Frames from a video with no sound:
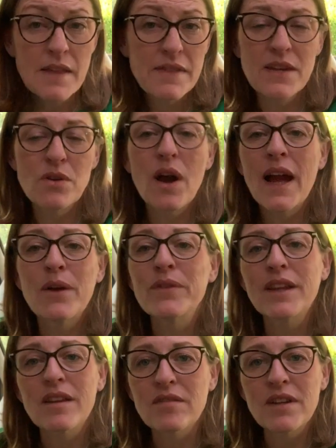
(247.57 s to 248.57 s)
They're not out
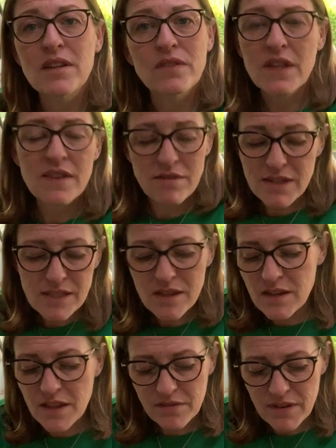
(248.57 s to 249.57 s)
the other end of it. There isn't
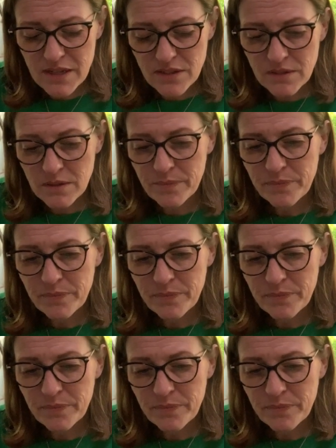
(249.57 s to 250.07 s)
another end.